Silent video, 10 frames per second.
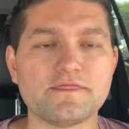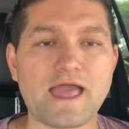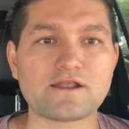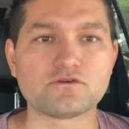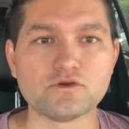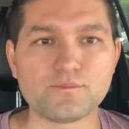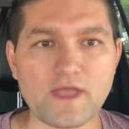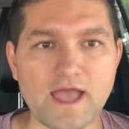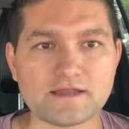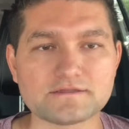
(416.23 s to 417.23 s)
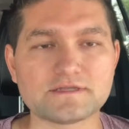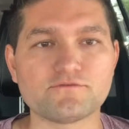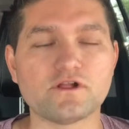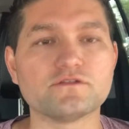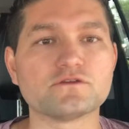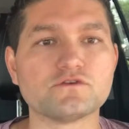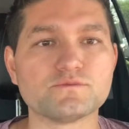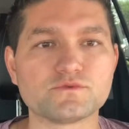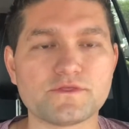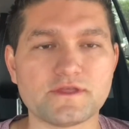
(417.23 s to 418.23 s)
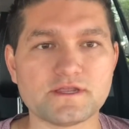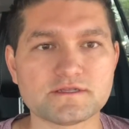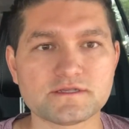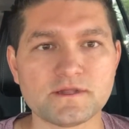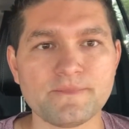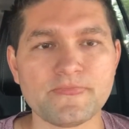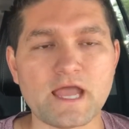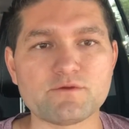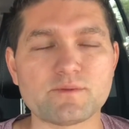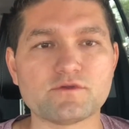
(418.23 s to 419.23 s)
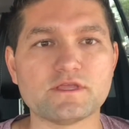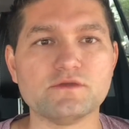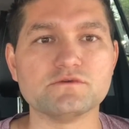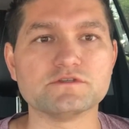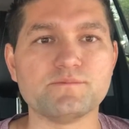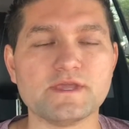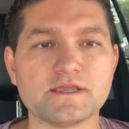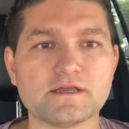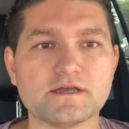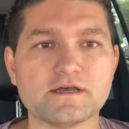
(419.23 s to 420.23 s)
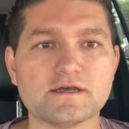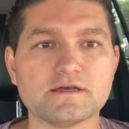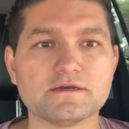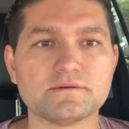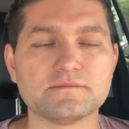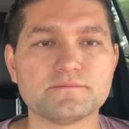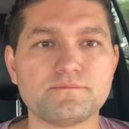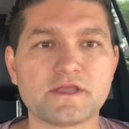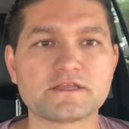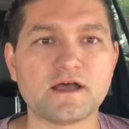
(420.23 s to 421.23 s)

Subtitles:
that group had several other groups within it. I remember that he was being picked